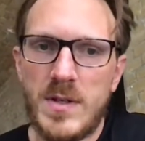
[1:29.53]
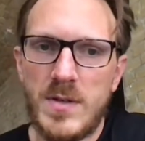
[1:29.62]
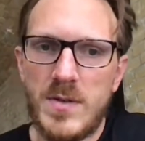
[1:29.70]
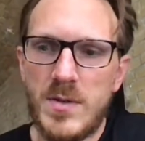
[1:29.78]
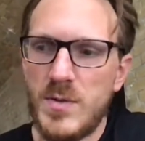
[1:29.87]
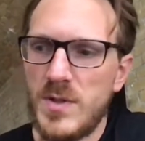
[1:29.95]

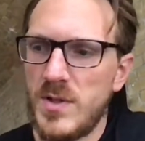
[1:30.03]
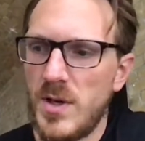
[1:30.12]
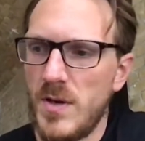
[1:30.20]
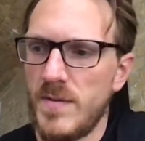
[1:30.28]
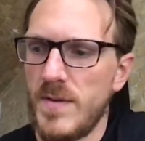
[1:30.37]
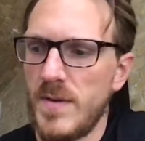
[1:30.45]

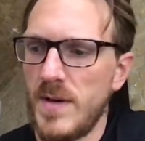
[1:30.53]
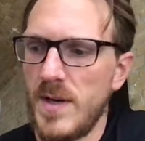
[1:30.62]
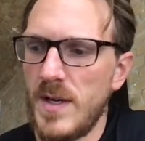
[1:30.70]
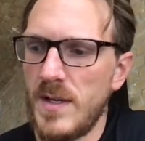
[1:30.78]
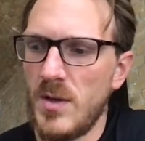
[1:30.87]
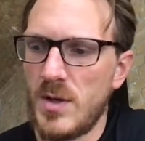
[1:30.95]
reserve
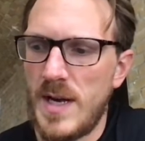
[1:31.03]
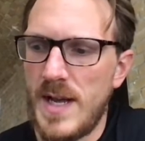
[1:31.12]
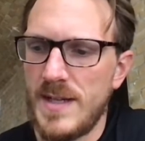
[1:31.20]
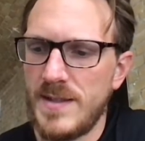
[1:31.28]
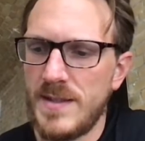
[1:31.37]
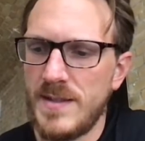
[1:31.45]
your
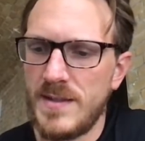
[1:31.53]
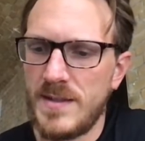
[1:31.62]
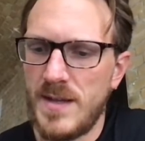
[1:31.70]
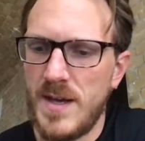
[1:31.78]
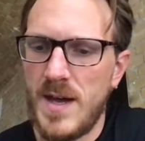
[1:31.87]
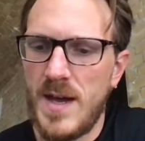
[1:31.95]
classes
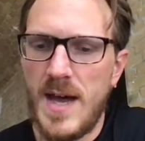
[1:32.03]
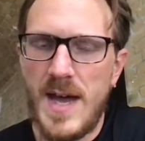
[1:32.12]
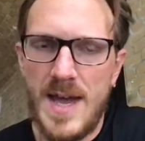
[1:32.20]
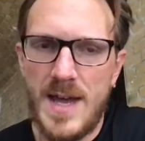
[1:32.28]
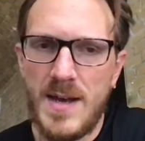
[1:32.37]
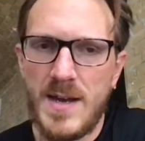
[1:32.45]

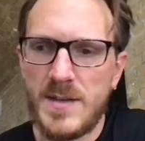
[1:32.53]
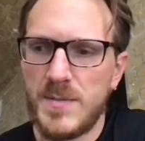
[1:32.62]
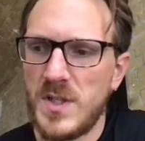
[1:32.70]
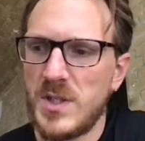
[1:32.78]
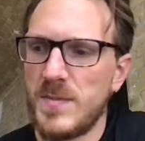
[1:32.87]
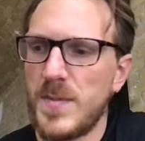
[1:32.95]
ahead as
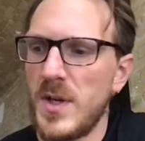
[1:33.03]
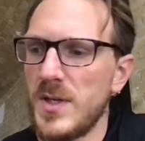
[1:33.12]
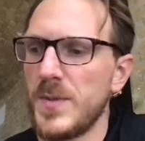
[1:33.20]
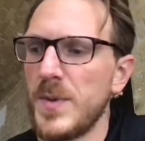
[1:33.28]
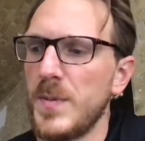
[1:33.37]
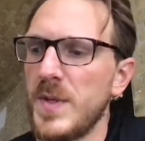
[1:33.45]
much as
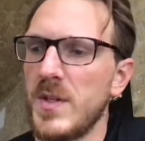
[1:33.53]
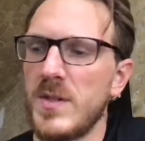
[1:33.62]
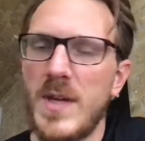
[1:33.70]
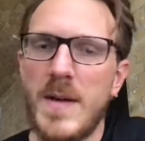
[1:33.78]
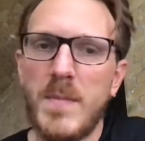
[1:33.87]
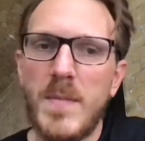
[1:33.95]
possible, because
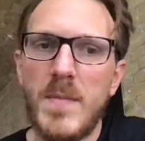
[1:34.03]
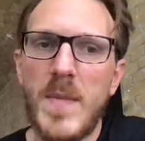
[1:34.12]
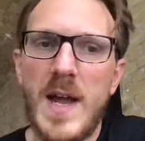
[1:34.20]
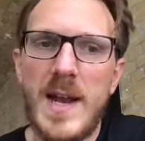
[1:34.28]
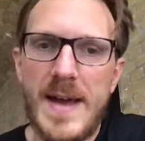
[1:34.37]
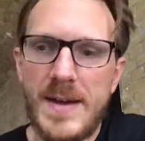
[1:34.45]
that
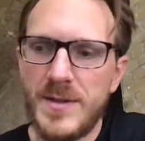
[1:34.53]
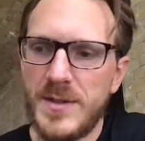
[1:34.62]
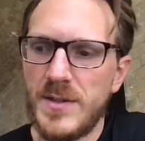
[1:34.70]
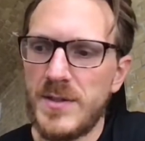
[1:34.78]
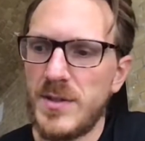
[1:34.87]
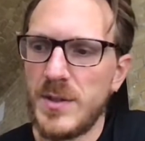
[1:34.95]
allows
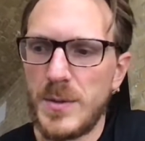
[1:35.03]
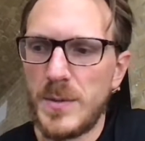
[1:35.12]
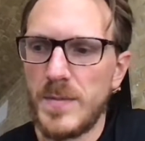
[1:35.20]
us to